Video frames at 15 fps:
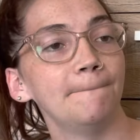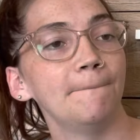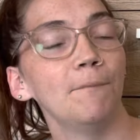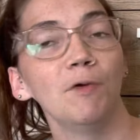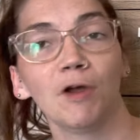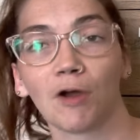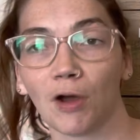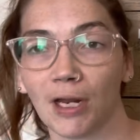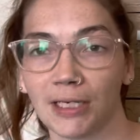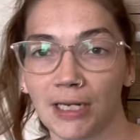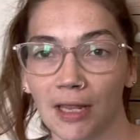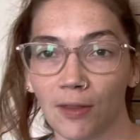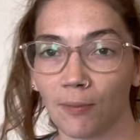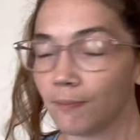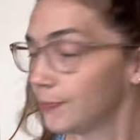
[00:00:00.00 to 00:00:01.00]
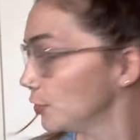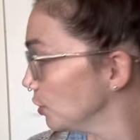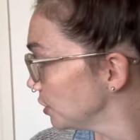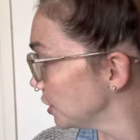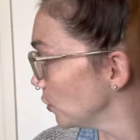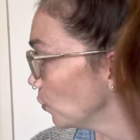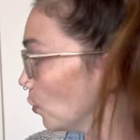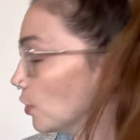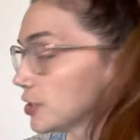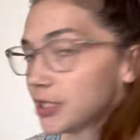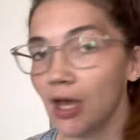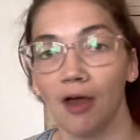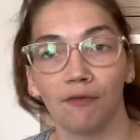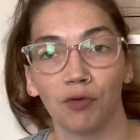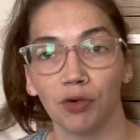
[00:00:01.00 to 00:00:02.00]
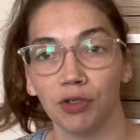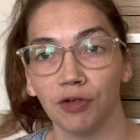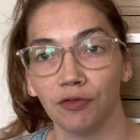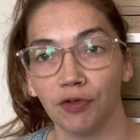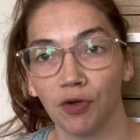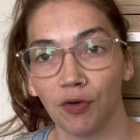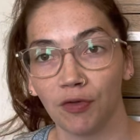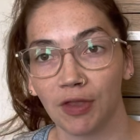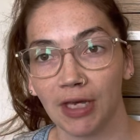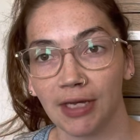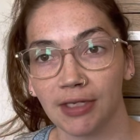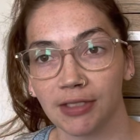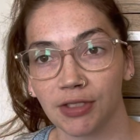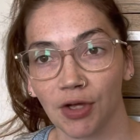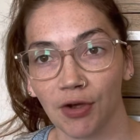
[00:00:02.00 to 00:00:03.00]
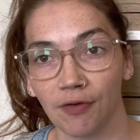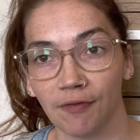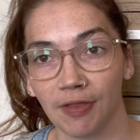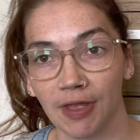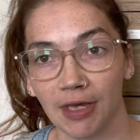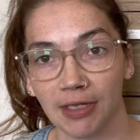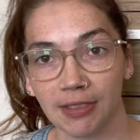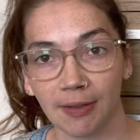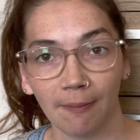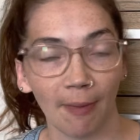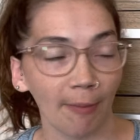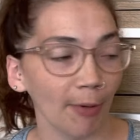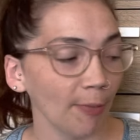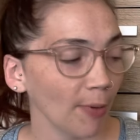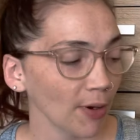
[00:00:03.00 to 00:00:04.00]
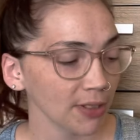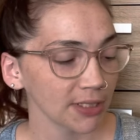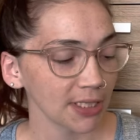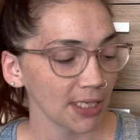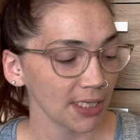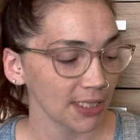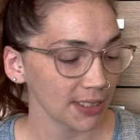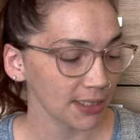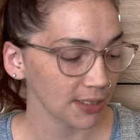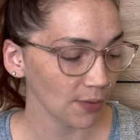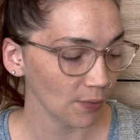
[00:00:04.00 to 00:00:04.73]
We've got another beauty water. I've gotten a few of these over these Mama boxes,